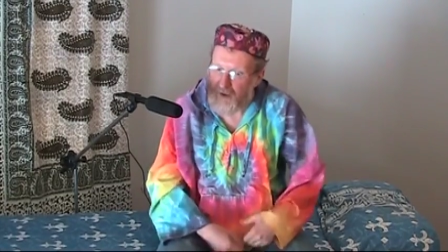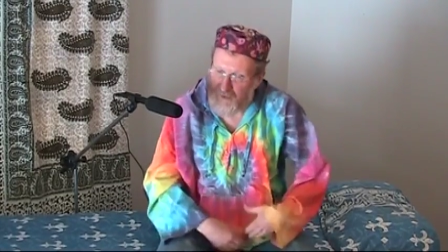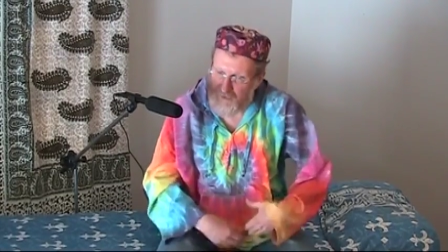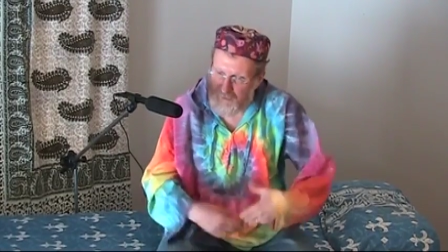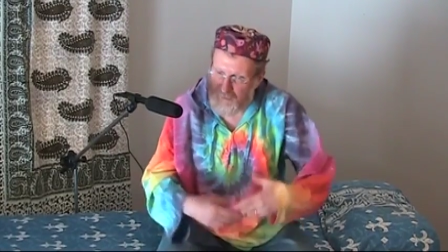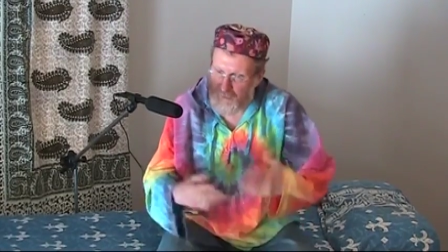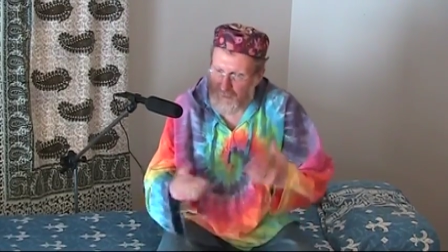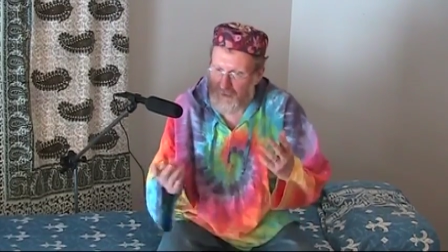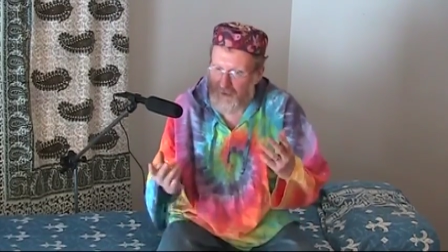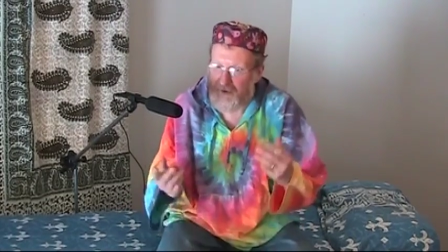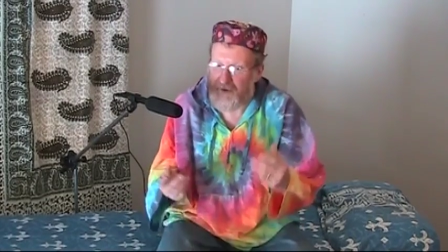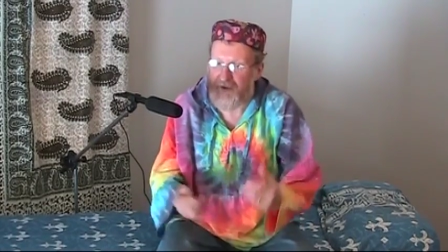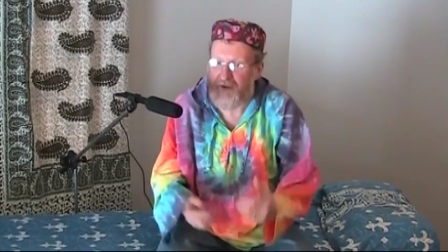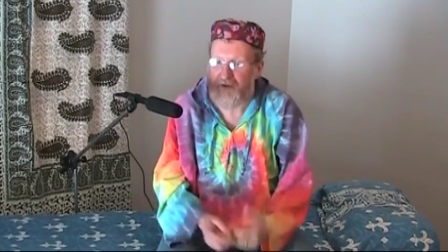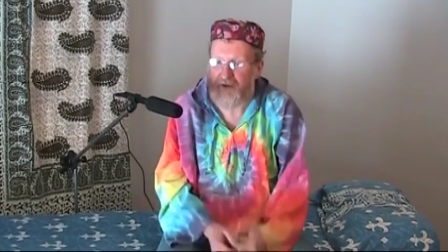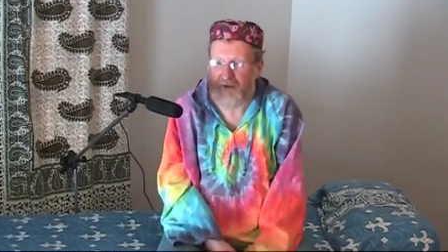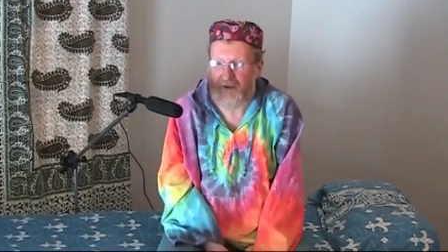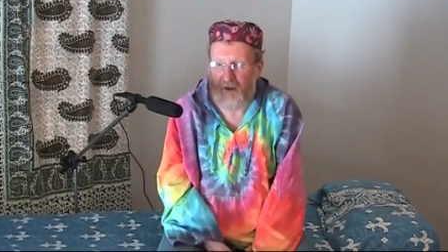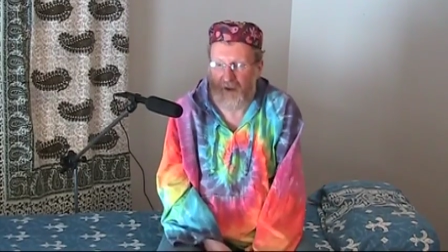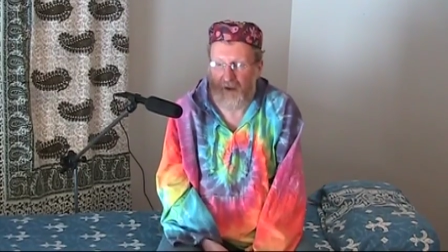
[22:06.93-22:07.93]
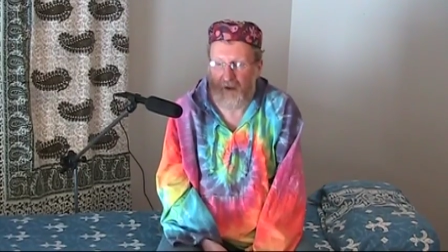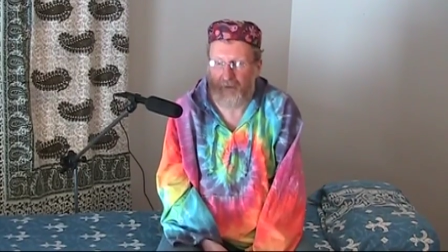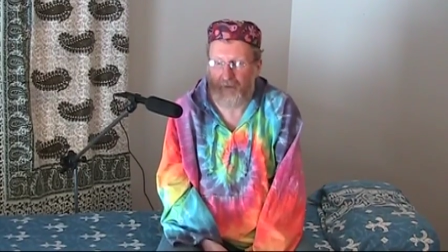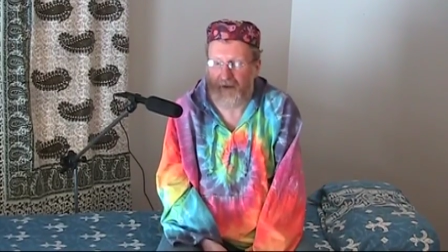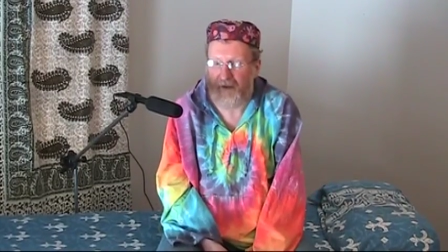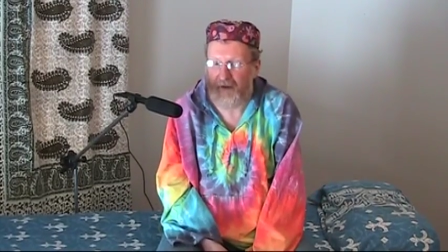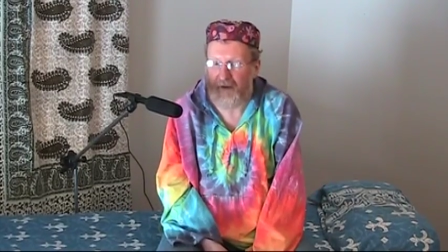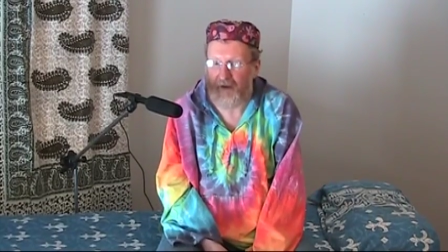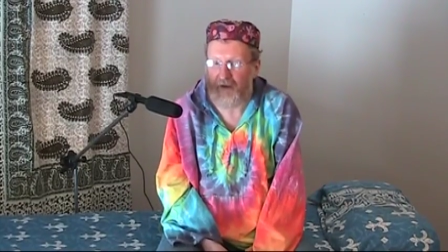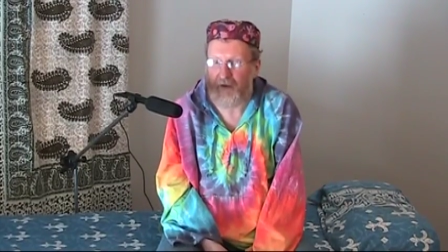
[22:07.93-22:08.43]
the colonists are
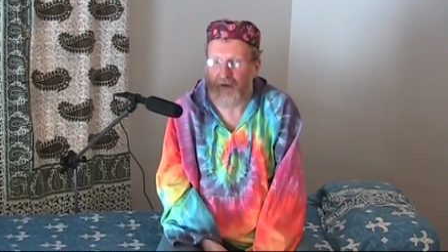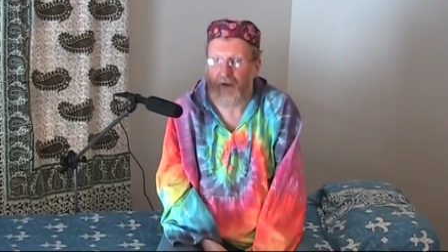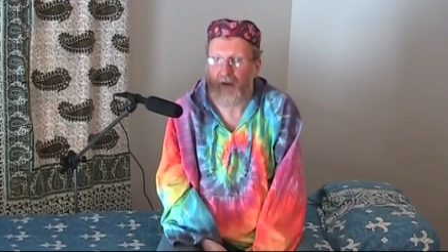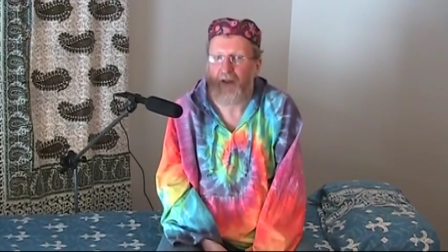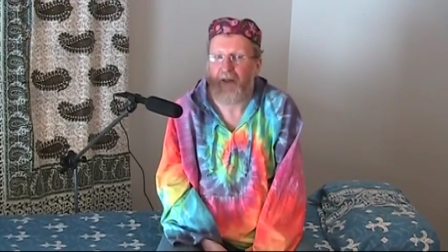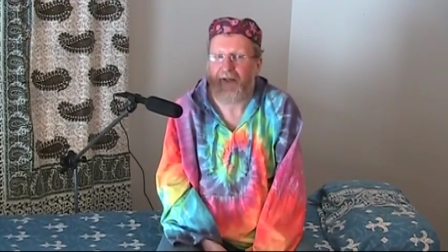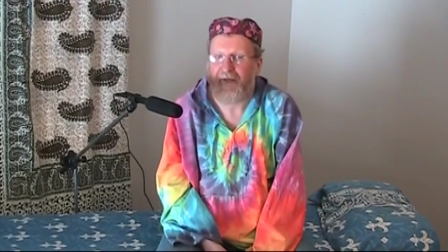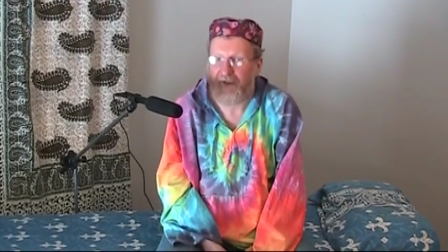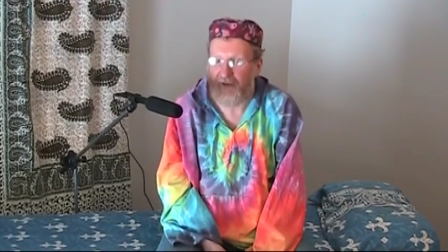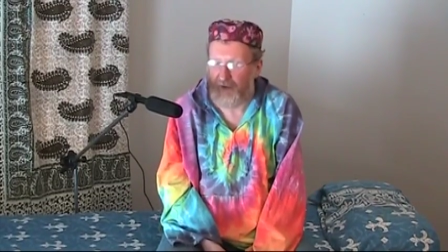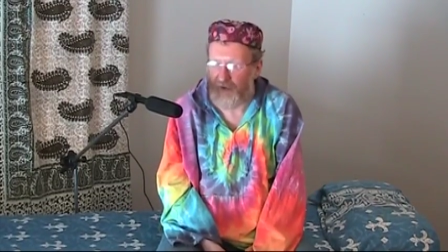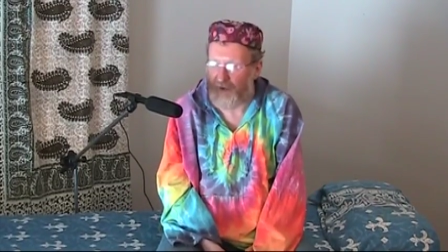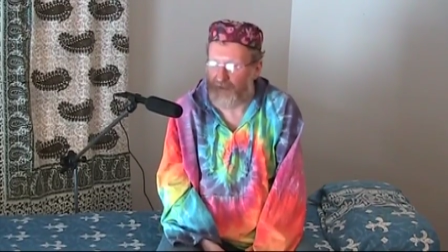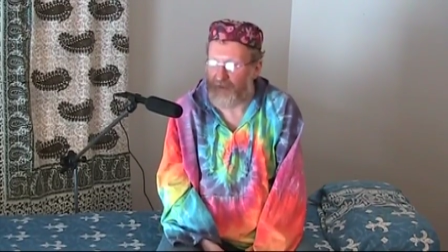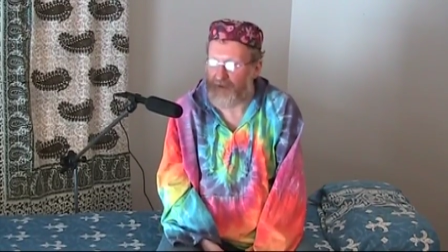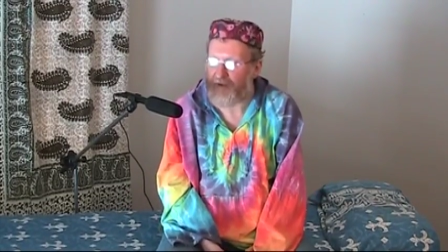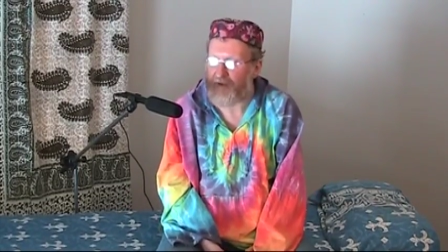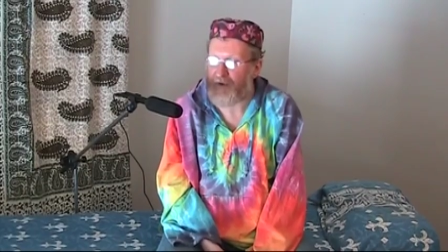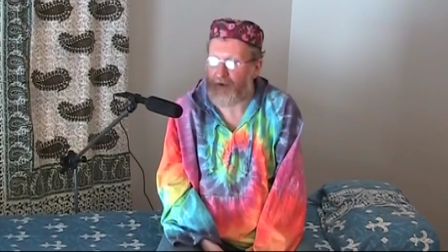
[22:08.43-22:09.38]
making interviews.